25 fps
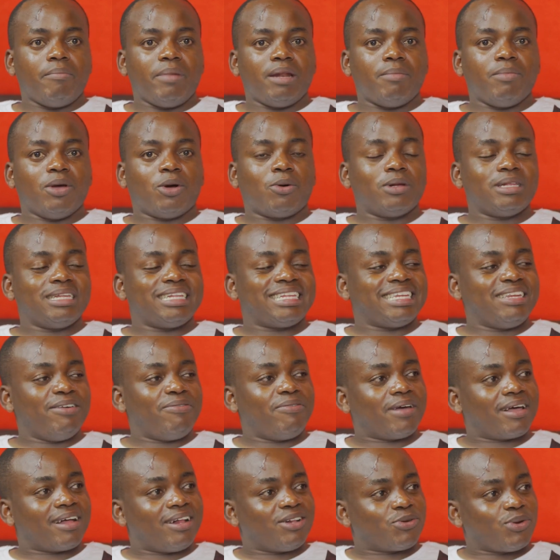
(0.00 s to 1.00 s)
Because it's
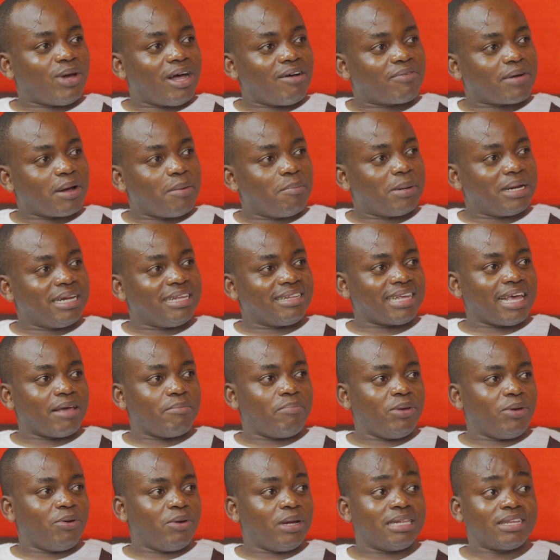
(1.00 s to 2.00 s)
difficult to have companies
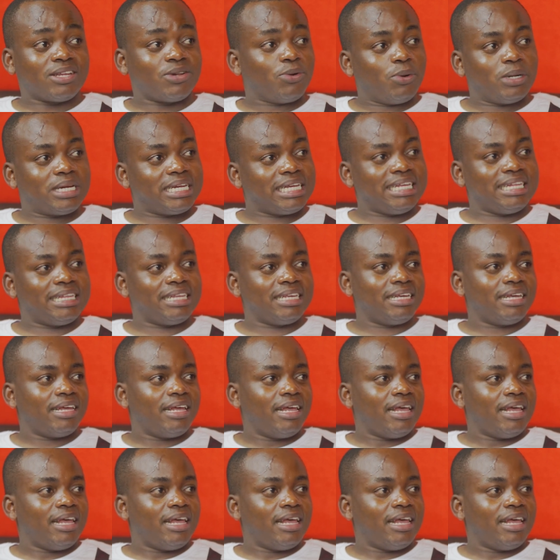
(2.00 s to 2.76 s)
IPO. It's not easy.